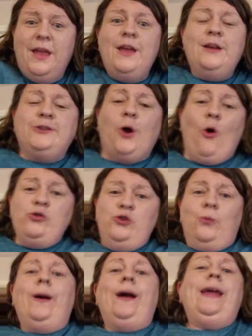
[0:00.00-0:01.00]
So on
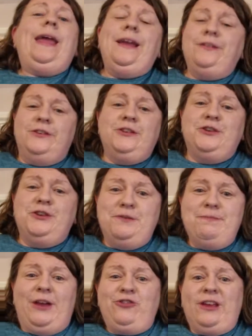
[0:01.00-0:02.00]
your way into
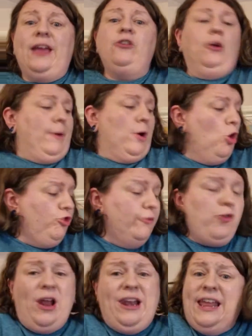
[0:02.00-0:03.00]
Magic Kingdom, because
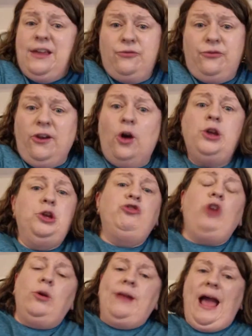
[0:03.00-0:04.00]
you've got a late flight, you
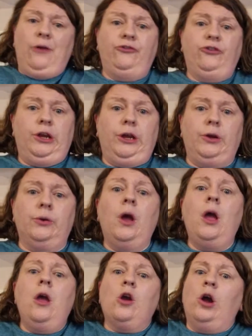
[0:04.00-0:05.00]
don't have to
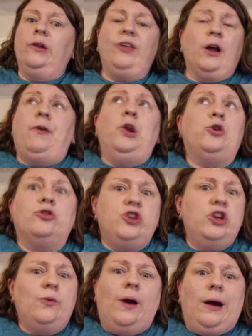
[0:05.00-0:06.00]
kind of think, I've only got
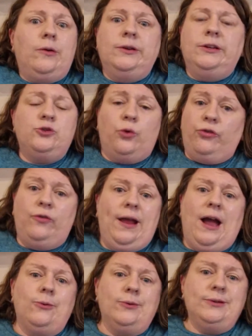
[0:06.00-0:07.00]
2 hours or 3
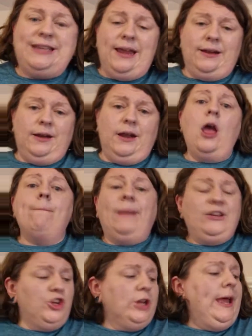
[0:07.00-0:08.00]
hours in
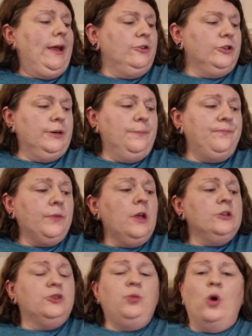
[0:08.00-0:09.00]
Magic Kingdom.
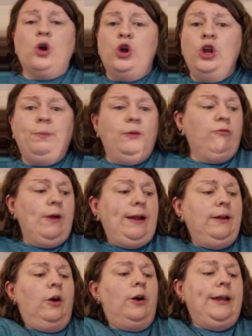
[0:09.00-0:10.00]
So what could be
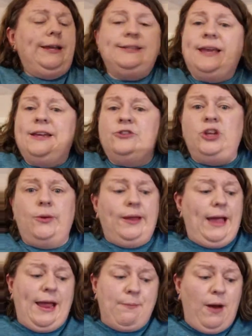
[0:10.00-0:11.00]
really nice is
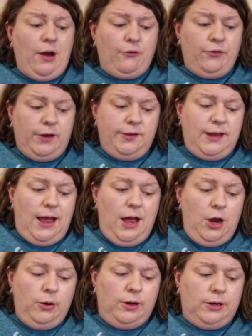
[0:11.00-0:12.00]
doing a breakfast at
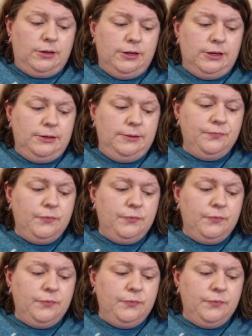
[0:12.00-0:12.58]
Ohana